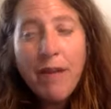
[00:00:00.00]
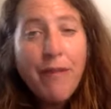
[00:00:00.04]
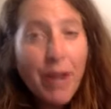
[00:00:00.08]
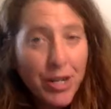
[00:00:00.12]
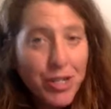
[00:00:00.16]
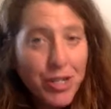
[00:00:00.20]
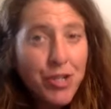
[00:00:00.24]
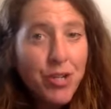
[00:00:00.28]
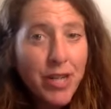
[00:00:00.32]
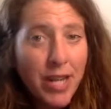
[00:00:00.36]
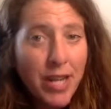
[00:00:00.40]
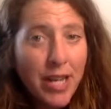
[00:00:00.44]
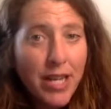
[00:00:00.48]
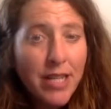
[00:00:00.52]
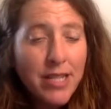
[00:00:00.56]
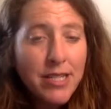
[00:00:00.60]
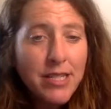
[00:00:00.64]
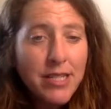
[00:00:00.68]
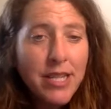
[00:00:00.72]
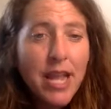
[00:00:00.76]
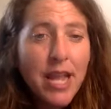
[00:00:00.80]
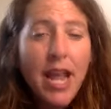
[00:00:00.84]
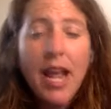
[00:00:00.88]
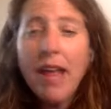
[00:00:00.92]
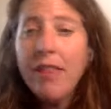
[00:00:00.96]
affect your
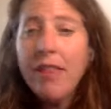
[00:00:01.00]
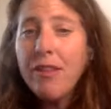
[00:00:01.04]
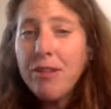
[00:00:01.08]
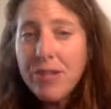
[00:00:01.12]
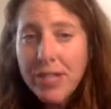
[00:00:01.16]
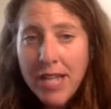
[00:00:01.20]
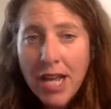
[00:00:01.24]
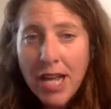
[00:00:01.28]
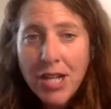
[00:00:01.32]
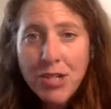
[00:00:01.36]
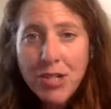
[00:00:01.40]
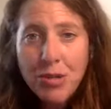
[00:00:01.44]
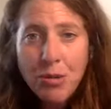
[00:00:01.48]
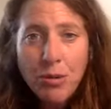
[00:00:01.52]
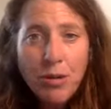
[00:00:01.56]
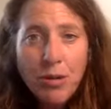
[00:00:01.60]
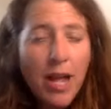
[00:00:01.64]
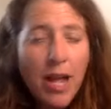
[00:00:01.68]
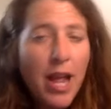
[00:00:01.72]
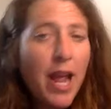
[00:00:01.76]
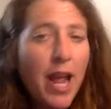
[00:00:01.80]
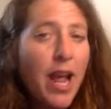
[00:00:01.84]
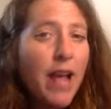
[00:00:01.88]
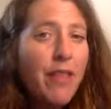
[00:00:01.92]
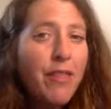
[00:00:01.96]
kids and their
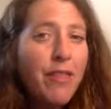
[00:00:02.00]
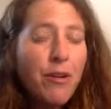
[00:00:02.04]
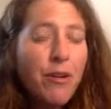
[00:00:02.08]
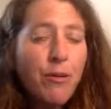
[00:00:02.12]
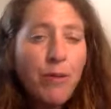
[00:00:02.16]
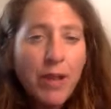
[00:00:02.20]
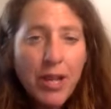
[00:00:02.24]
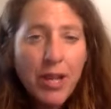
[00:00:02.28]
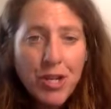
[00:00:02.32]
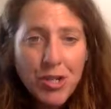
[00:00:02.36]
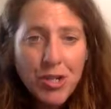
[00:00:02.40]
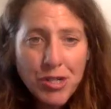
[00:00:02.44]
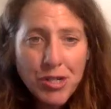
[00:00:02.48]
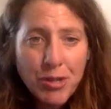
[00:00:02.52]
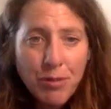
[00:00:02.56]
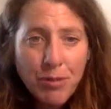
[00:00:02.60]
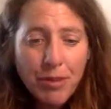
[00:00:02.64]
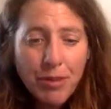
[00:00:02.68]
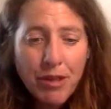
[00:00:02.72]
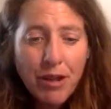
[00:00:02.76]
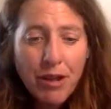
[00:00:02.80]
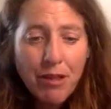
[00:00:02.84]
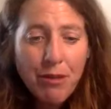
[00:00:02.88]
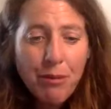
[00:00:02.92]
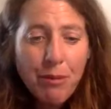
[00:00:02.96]
schedule and their
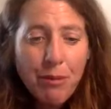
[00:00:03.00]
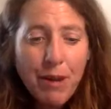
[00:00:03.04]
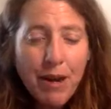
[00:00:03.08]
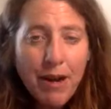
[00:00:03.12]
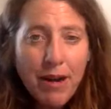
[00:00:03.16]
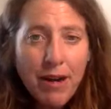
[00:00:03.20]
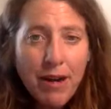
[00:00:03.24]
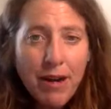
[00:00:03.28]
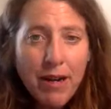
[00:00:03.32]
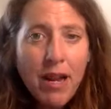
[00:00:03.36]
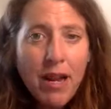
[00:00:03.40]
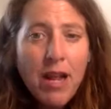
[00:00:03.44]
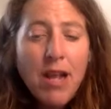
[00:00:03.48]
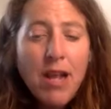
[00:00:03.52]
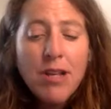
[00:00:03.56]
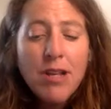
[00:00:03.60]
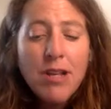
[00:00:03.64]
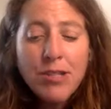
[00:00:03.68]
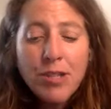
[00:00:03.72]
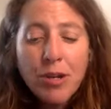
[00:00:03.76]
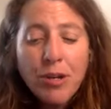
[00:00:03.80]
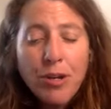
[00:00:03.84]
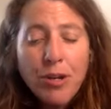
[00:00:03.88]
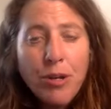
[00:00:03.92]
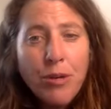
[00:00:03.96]
relationship with the other parent.
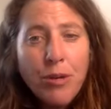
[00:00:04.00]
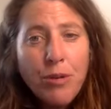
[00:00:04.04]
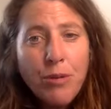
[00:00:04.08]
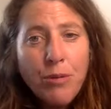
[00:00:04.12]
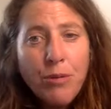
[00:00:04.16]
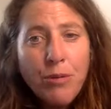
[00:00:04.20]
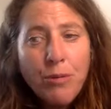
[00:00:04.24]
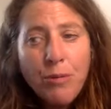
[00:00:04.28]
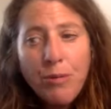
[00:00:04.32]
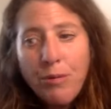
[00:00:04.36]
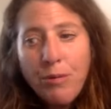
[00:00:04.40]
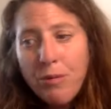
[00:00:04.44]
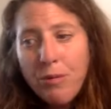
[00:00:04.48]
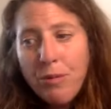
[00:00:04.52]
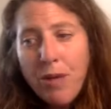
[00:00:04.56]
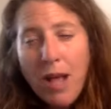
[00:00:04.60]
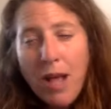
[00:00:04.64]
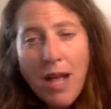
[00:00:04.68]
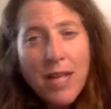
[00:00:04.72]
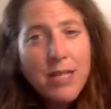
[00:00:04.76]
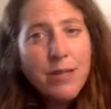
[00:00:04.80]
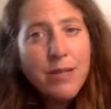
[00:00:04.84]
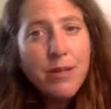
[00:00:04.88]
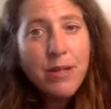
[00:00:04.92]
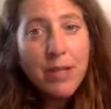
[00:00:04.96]
So you
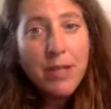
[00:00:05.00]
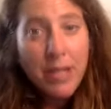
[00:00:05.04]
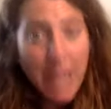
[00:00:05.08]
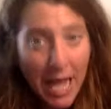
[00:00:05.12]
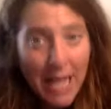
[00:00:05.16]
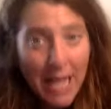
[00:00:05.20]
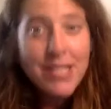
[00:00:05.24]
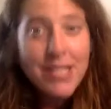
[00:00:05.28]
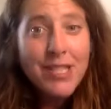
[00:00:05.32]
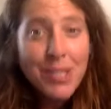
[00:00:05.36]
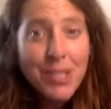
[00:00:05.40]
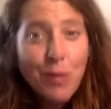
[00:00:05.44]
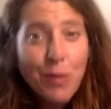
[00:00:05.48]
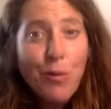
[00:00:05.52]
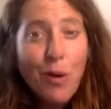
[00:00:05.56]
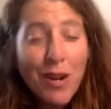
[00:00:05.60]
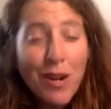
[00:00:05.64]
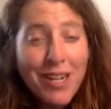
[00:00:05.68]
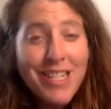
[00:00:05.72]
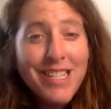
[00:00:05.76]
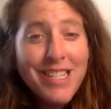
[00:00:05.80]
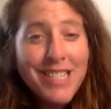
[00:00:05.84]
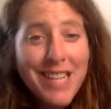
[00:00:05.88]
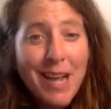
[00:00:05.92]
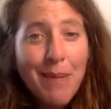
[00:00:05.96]

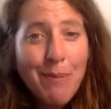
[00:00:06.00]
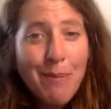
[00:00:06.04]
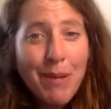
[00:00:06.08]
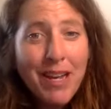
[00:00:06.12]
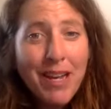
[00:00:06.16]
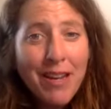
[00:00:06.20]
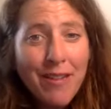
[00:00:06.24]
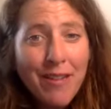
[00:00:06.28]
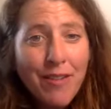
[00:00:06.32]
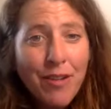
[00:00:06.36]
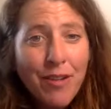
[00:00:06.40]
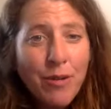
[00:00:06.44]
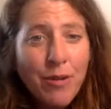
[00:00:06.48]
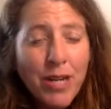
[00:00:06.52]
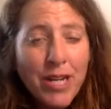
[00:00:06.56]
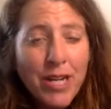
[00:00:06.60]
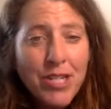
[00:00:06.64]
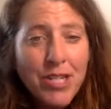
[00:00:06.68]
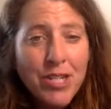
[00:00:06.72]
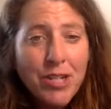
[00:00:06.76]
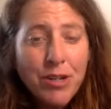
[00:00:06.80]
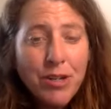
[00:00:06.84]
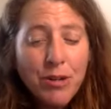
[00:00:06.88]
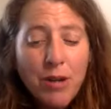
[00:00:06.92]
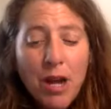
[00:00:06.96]
want to step in if you
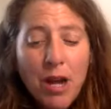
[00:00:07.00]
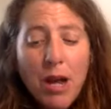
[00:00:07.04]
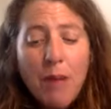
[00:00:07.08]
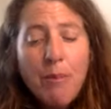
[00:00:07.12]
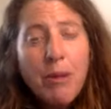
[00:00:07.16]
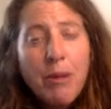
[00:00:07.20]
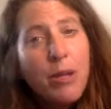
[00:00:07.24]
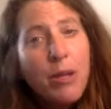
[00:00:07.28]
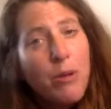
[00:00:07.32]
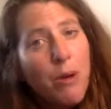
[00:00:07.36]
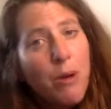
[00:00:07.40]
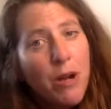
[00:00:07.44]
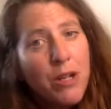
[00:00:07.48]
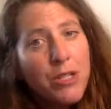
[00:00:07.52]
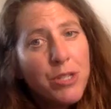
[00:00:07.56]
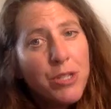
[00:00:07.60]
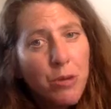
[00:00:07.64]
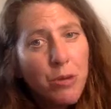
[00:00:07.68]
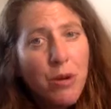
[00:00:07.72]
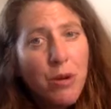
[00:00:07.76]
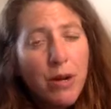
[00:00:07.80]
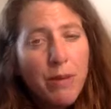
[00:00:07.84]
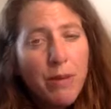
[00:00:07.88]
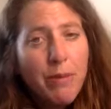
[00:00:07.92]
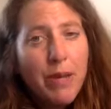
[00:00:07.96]
need to, but you
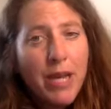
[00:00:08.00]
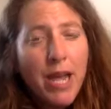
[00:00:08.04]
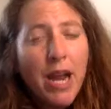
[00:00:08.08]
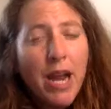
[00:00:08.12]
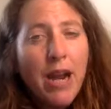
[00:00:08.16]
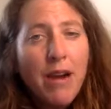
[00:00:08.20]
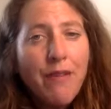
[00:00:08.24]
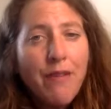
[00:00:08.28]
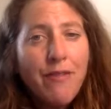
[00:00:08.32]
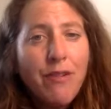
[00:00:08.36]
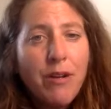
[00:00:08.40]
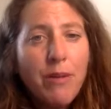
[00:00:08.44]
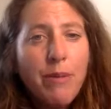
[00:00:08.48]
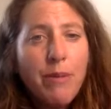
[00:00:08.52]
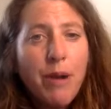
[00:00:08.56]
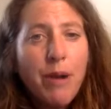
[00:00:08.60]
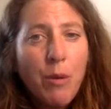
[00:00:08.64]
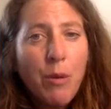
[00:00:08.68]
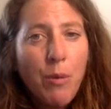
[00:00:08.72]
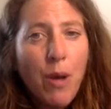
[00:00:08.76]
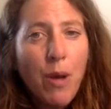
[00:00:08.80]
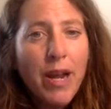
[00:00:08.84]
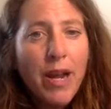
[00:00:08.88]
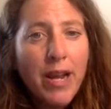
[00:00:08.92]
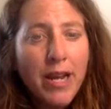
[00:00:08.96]
also want to be careful
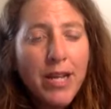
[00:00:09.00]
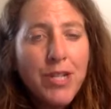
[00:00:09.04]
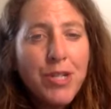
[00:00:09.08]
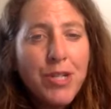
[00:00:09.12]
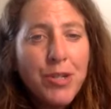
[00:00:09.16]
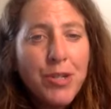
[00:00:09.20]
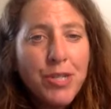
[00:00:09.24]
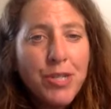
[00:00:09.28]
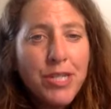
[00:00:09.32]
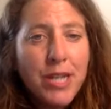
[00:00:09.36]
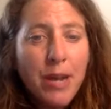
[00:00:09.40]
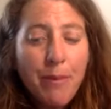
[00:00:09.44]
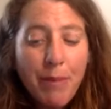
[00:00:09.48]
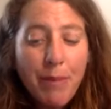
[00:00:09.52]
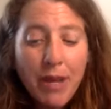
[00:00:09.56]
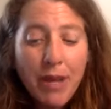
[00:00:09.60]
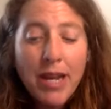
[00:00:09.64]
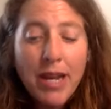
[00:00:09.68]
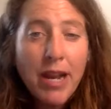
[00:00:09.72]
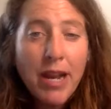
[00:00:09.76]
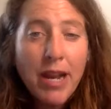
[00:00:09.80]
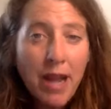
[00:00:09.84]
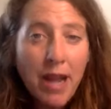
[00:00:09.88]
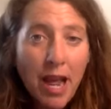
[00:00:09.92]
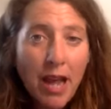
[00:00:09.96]
about when it is you step
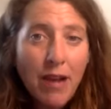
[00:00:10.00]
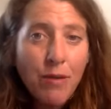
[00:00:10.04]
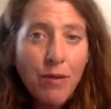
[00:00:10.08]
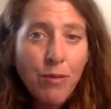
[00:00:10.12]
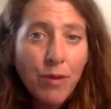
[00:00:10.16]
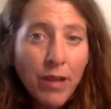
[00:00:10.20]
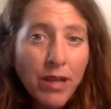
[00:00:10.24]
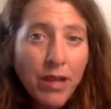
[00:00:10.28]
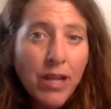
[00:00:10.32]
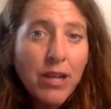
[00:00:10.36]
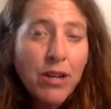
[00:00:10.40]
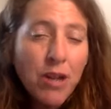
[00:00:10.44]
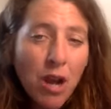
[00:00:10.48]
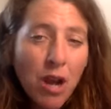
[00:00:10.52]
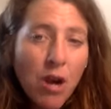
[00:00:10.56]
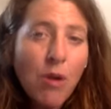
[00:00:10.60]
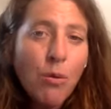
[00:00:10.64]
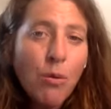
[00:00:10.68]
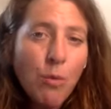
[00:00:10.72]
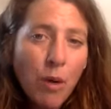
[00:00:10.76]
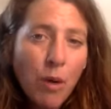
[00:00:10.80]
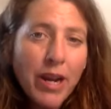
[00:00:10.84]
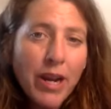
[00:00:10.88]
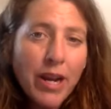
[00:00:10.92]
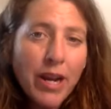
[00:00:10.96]
in and really
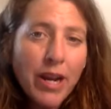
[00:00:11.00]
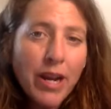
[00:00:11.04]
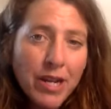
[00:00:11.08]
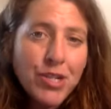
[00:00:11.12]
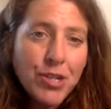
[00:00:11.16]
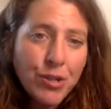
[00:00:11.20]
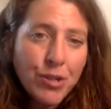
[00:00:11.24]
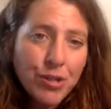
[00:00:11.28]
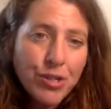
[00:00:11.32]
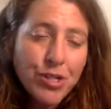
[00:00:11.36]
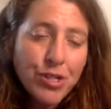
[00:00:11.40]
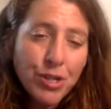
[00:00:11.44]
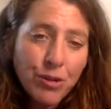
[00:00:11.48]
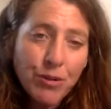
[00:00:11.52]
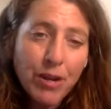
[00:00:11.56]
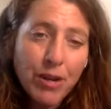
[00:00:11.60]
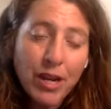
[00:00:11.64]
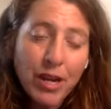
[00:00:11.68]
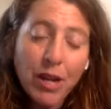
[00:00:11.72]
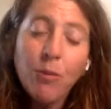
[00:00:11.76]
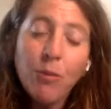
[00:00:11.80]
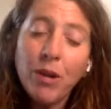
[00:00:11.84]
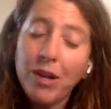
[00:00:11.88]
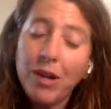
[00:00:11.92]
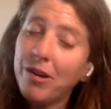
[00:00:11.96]
know what it is you're
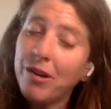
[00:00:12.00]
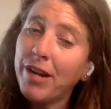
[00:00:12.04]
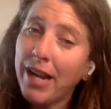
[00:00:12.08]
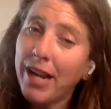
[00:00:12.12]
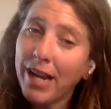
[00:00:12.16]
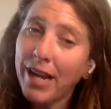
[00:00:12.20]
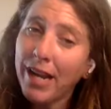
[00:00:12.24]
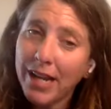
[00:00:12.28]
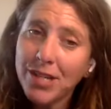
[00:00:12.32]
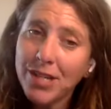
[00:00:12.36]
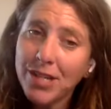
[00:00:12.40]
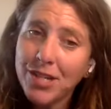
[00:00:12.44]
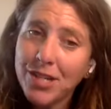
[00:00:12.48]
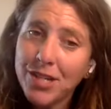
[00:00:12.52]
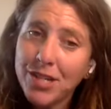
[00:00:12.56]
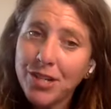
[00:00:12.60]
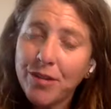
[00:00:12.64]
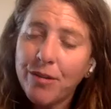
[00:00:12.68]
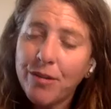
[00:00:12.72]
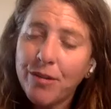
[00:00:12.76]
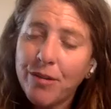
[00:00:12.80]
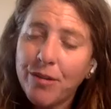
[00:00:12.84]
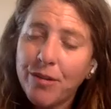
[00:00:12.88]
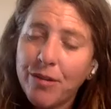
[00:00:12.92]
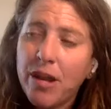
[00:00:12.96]
doing and what you're getting
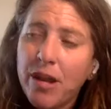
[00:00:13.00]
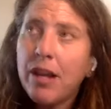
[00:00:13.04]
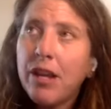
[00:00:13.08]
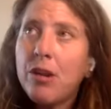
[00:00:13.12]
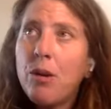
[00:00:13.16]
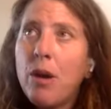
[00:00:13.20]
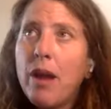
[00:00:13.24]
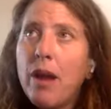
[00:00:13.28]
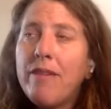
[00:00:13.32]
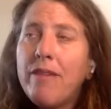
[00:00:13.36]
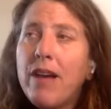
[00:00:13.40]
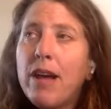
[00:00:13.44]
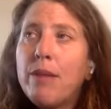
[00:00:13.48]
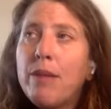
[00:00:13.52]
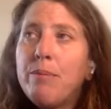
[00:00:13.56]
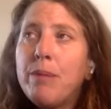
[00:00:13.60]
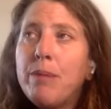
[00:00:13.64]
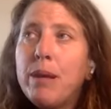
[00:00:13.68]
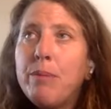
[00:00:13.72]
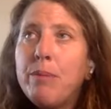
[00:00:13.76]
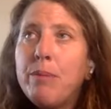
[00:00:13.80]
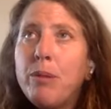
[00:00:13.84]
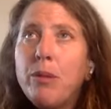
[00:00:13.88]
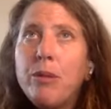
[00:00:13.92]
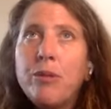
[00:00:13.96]
into. I've
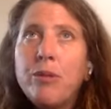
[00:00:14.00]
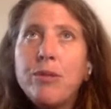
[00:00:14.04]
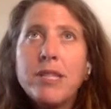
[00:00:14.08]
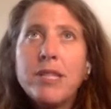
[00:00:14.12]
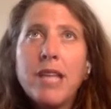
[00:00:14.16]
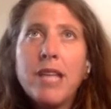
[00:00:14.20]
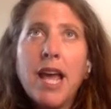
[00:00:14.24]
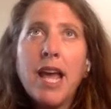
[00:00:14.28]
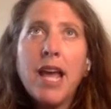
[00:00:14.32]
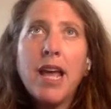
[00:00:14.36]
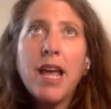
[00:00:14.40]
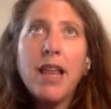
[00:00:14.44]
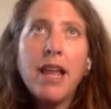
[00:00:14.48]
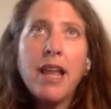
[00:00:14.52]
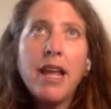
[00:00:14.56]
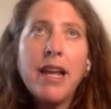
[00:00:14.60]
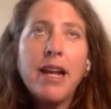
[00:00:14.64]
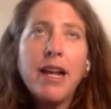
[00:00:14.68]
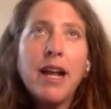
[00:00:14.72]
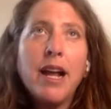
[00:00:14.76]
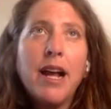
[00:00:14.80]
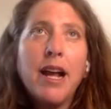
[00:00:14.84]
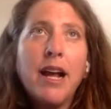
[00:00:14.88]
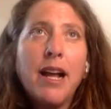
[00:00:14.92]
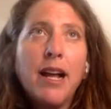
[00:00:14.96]
had people who say,
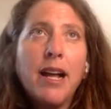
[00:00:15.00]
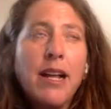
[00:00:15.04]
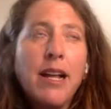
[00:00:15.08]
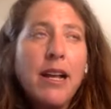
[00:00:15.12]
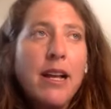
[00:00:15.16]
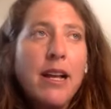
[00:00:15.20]
like,